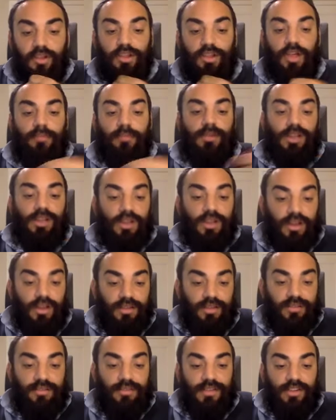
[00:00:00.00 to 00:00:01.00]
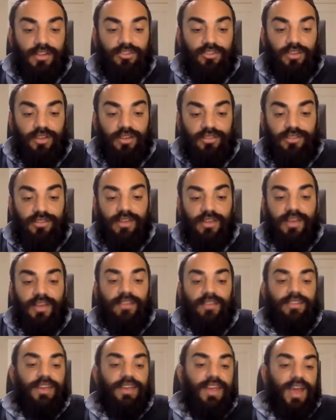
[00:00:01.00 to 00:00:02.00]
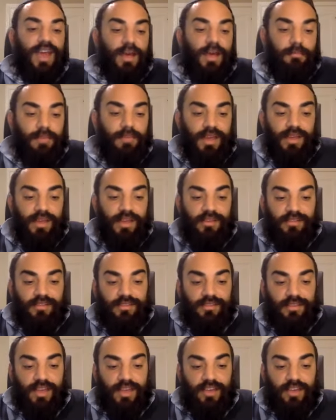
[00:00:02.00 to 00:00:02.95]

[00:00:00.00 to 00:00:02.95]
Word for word: Leimer Lacha to teach us the Gambeis